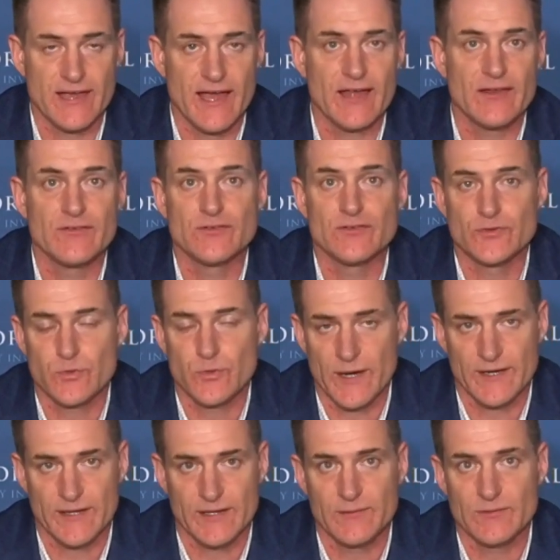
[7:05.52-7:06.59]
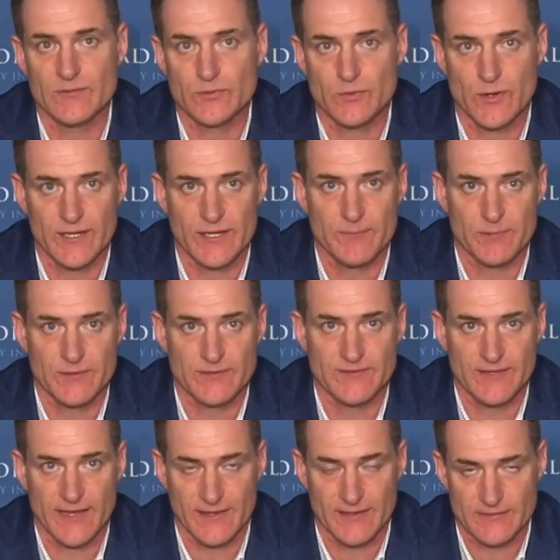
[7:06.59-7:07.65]
are down
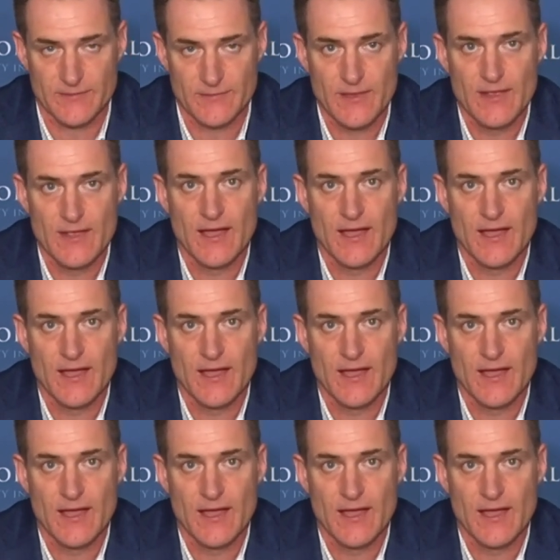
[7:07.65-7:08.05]
20%.